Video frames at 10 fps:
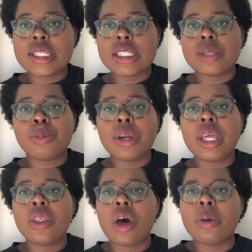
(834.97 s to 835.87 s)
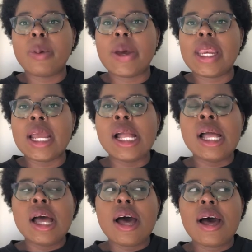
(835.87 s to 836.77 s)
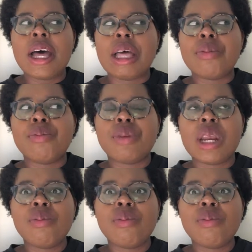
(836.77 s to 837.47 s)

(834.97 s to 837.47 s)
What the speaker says: It's a pretty long one, but